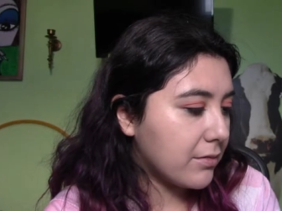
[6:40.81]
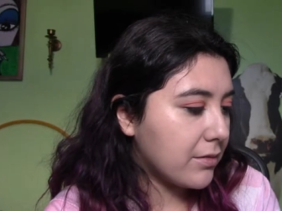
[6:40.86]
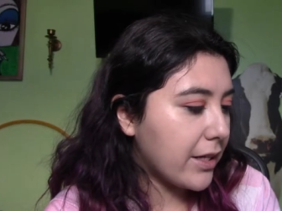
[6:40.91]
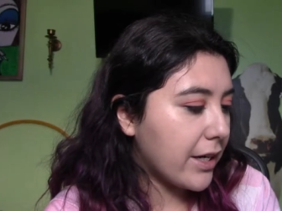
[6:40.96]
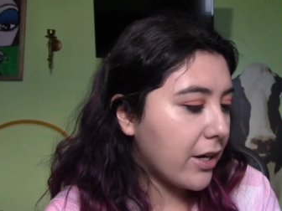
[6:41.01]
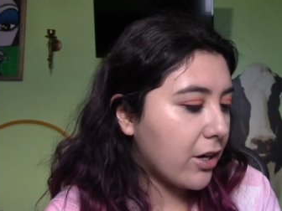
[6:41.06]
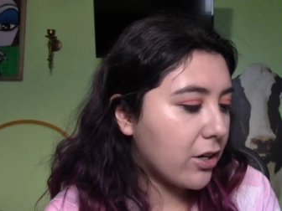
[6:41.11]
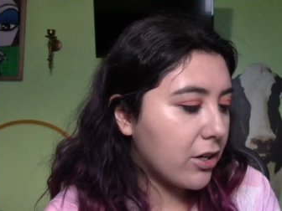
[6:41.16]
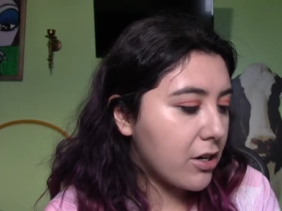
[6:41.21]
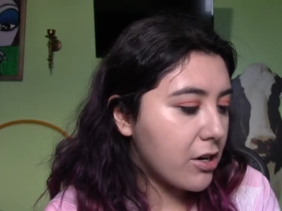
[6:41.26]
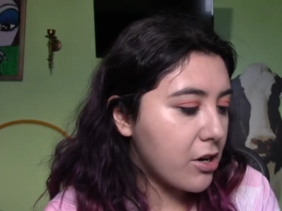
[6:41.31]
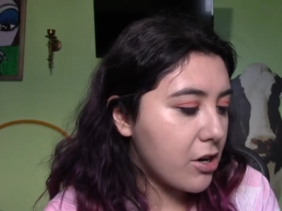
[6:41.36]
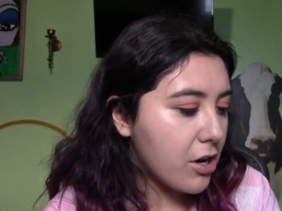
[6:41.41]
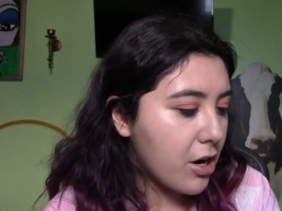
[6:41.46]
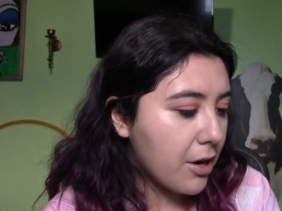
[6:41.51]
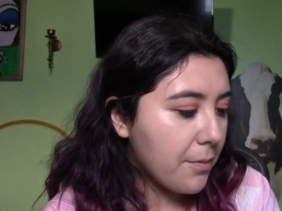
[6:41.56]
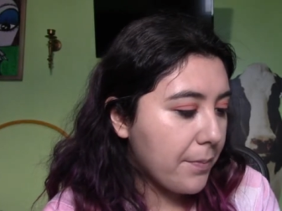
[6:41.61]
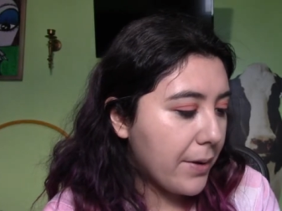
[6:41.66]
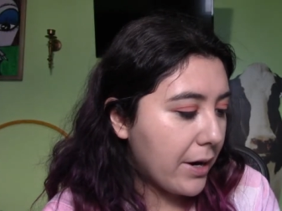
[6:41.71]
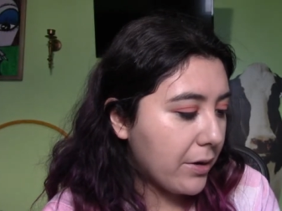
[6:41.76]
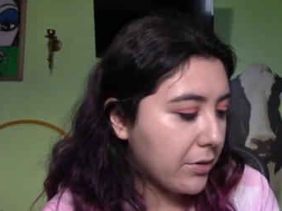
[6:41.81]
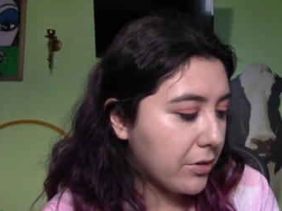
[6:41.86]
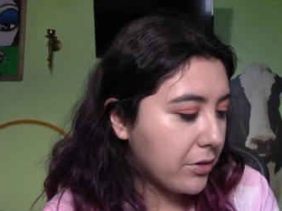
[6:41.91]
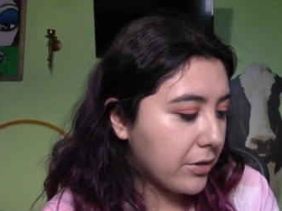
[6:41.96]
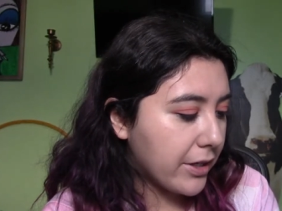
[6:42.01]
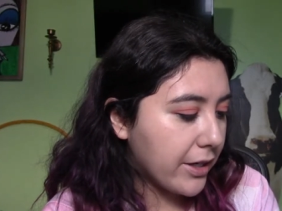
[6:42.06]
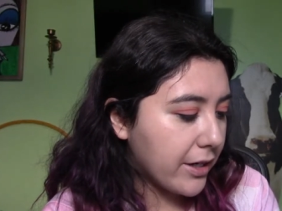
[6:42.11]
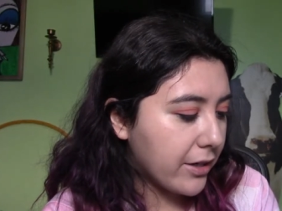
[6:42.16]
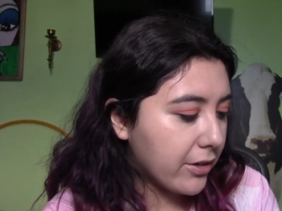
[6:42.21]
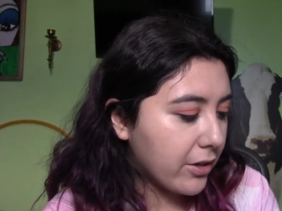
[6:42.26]
They are not
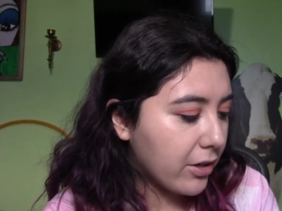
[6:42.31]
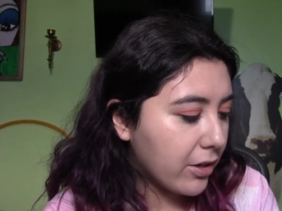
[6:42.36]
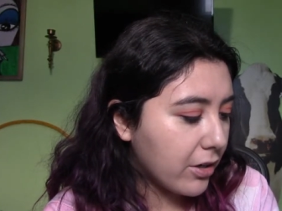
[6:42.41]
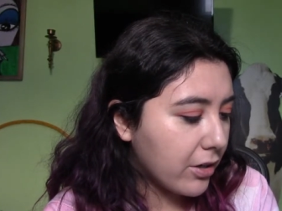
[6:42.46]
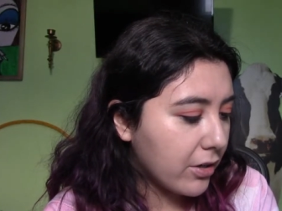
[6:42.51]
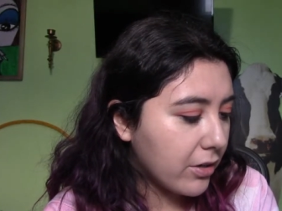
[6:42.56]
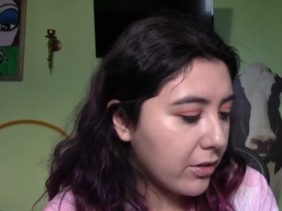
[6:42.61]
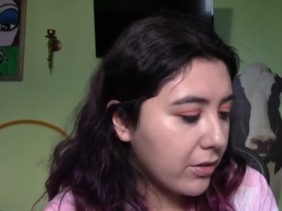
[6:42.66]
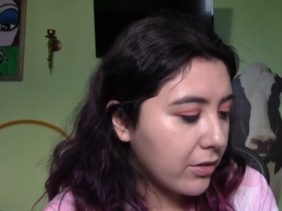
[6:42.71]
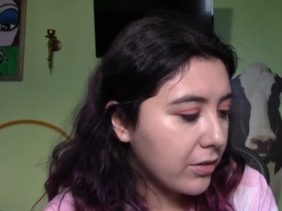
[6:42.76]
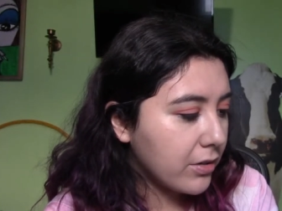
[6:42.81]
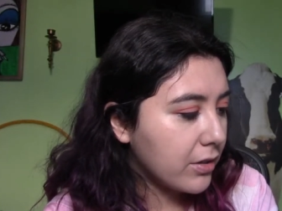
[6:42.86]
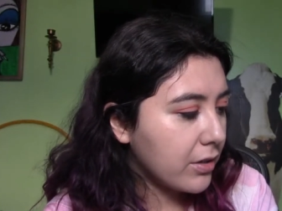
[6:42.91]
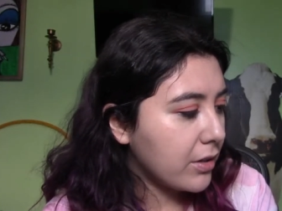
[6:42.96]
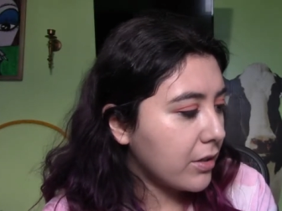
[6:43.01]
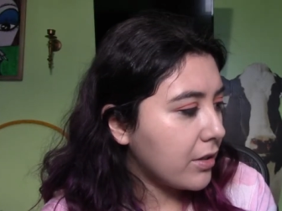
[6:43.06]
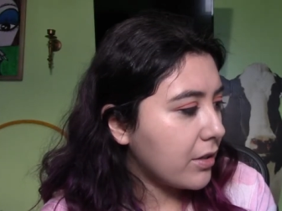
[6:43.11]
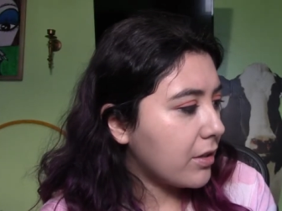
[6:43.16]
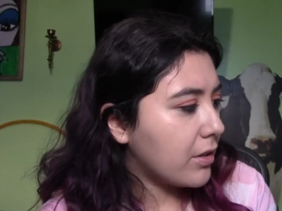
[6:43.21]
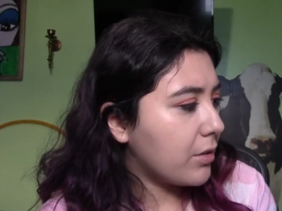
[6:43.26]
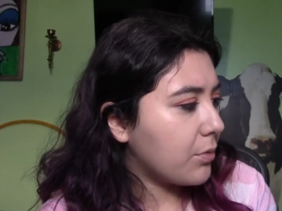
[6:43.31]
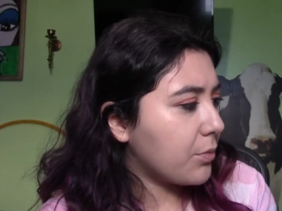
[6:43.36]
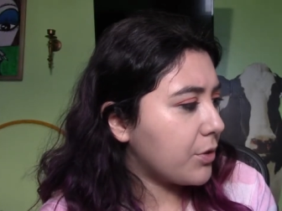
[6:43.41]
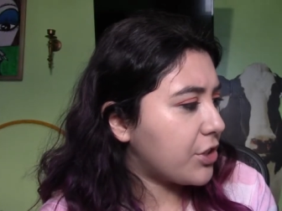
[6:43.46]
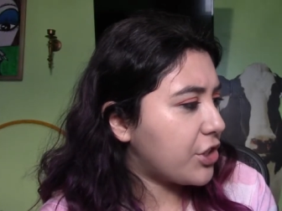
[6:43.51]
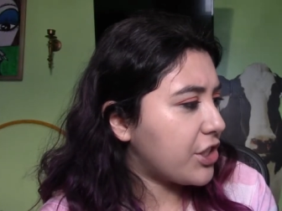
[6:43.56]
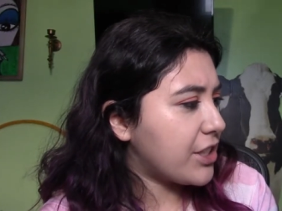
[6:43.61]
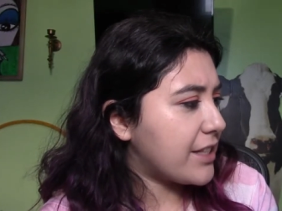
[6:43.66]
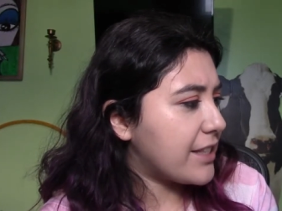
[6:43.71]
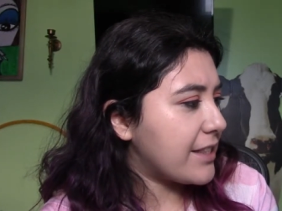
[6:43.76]
powdery at all,
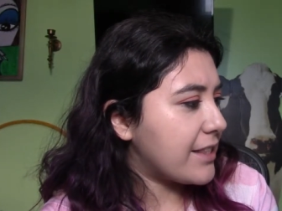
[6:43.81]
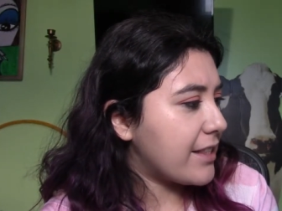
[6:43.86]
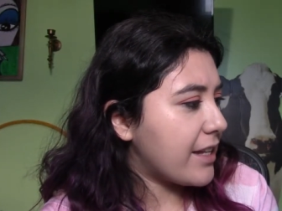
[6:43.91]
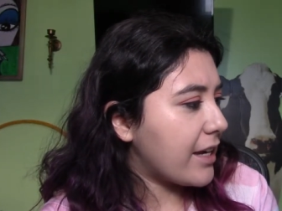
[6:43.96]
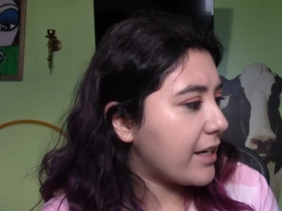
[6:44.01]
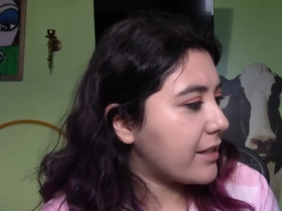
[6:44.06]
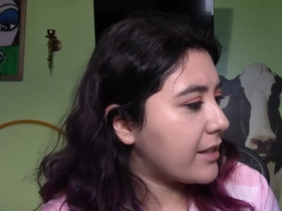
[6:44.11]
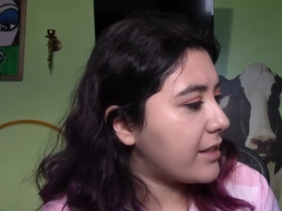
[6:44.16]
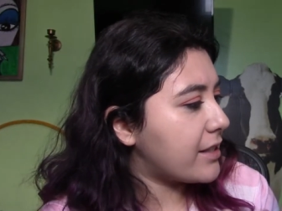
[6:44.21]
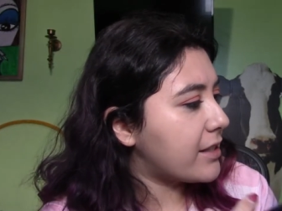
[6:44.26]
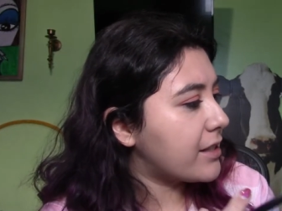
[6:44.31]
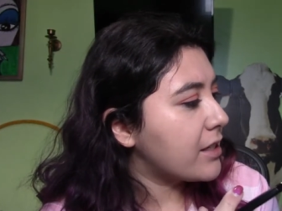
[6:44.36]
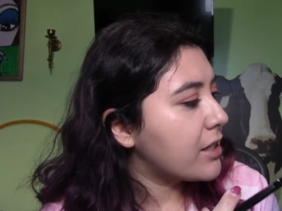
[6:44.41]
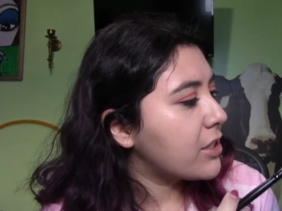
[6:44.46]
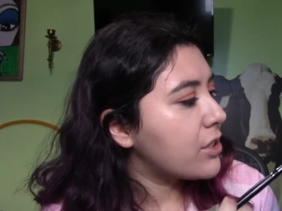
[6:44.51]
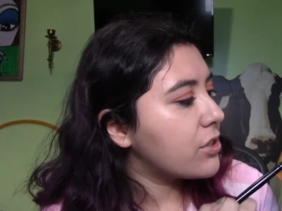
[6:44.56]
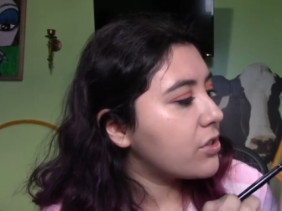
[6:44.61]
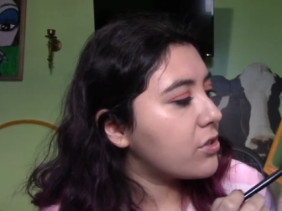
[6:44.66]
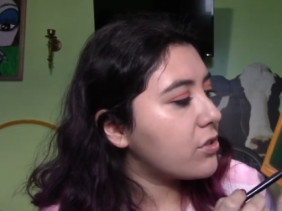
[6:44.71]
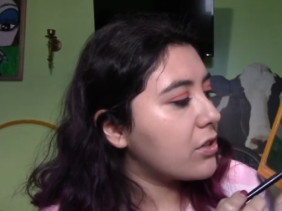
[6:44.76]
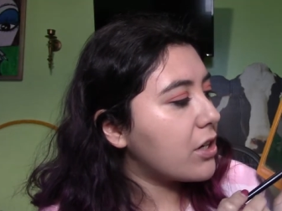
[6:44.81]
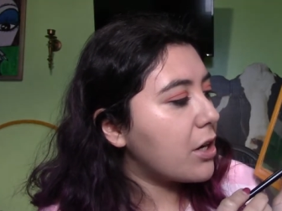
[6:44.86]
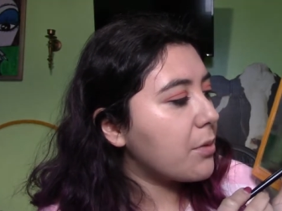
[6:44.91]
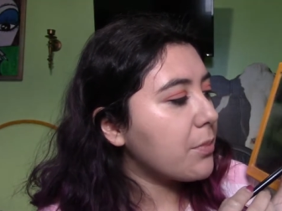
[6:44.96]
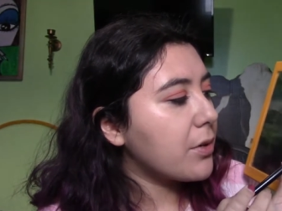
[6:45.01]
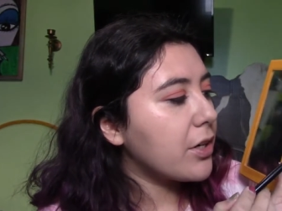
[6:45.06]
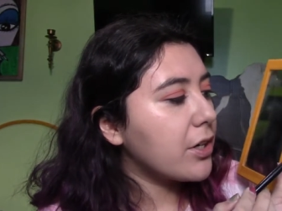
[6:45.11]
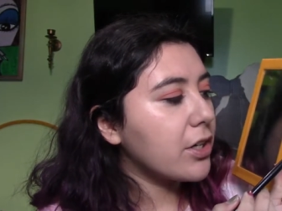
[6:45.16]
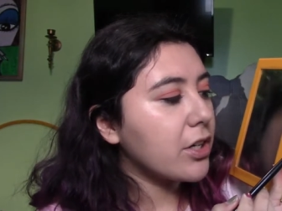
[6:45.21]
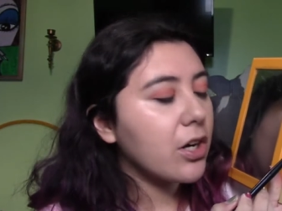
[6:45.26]
which is nice. So now
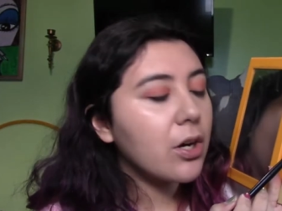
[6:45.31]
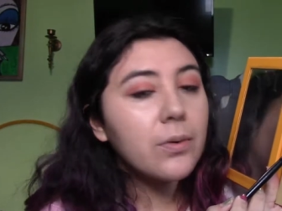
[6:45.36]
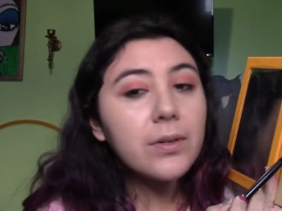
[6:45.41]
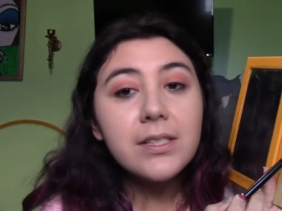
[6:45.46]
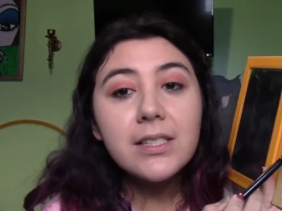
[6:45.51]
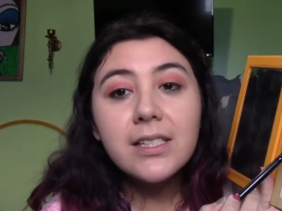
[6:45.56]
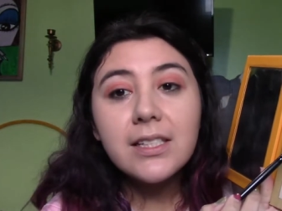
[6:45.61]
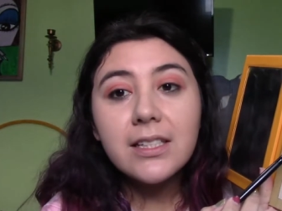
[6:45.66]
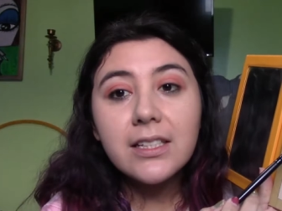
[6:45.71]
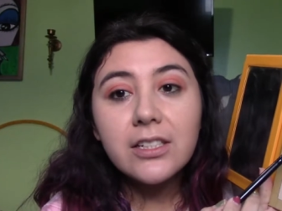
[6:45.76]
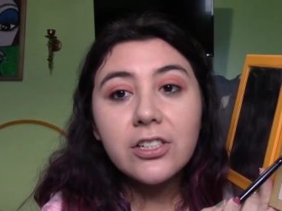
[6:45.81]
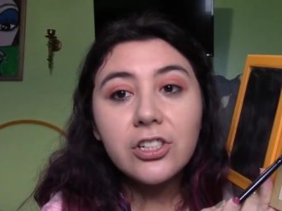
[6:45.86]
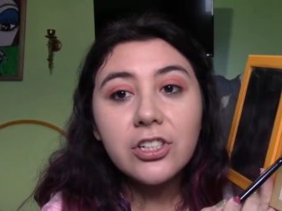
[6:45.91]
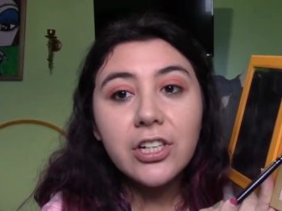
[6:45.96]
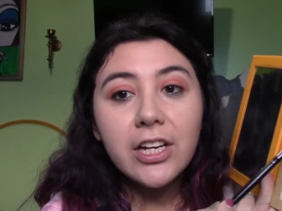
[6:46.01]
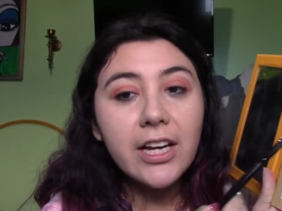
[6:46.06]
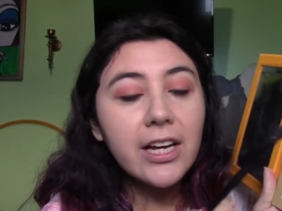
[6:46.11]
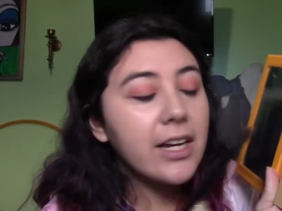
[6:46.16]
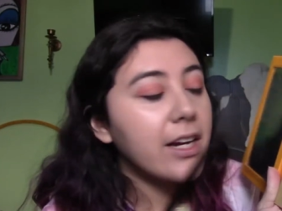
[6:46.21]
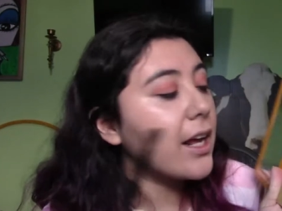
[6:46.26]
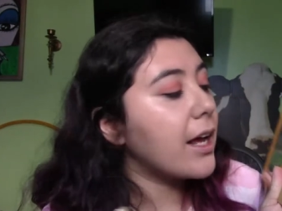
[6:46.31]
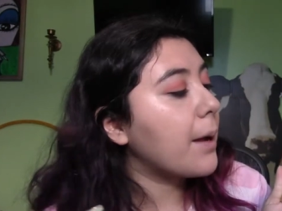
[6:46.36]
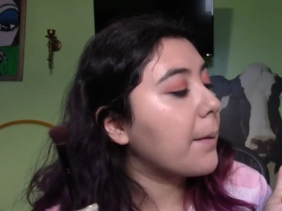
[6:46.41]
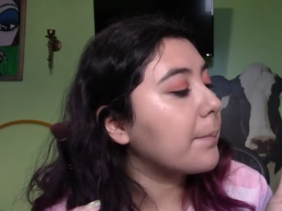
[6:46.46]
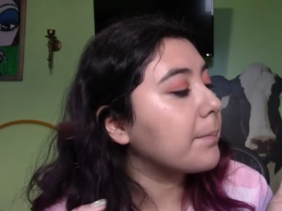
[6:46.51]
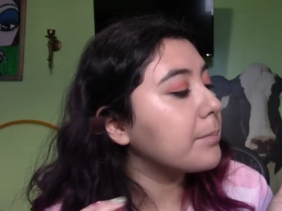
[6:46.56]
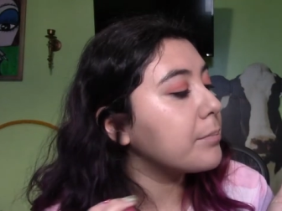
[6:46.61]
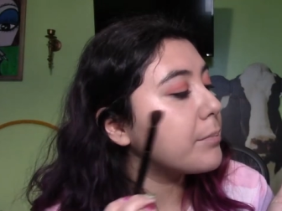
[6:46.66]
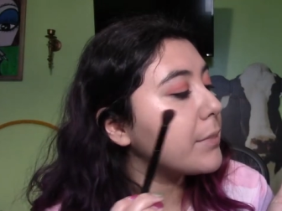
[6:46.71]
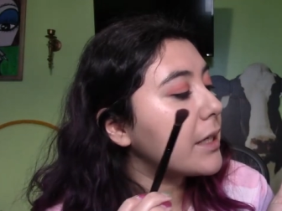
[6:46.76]
I'm gonna go into this shade,
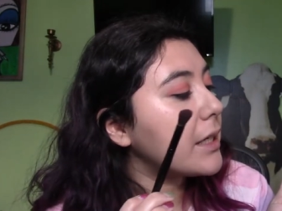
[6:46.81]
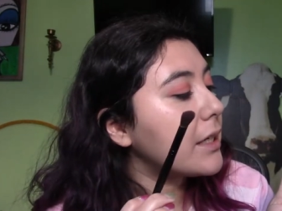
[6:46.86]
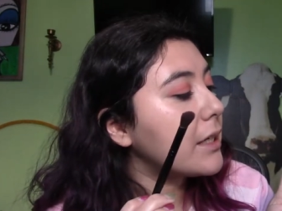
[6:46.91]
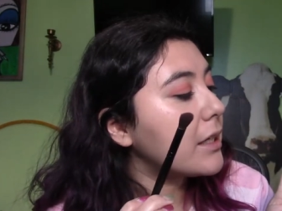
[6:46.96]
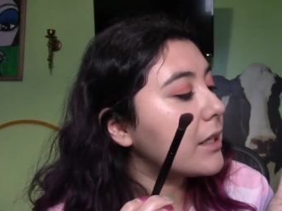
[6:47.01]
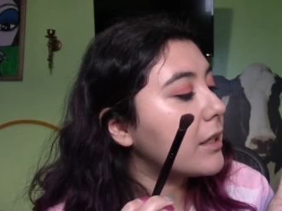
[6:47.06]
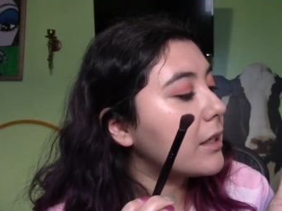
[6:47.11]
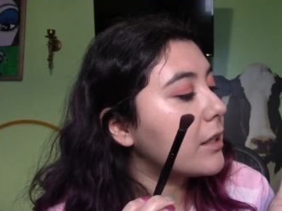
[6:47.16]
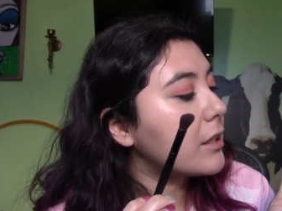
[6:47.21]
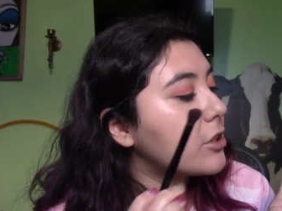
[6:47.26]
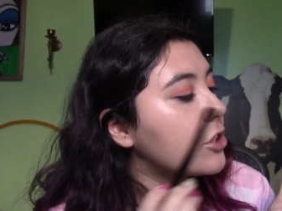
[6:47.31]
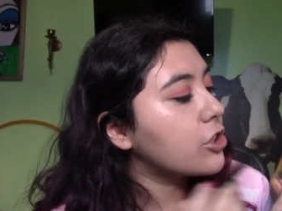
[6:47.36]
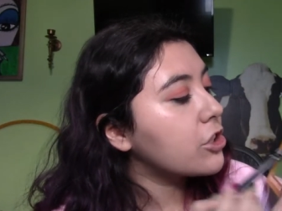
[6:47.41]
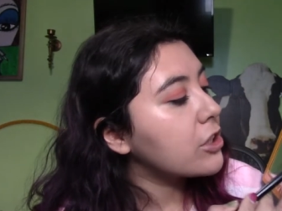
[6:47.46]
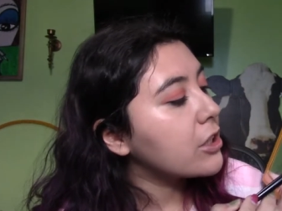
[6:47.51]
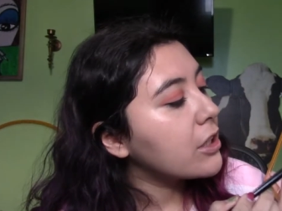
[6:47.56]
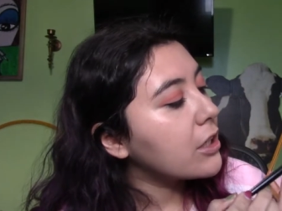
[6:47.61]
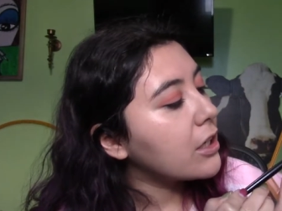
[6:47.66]
Beach.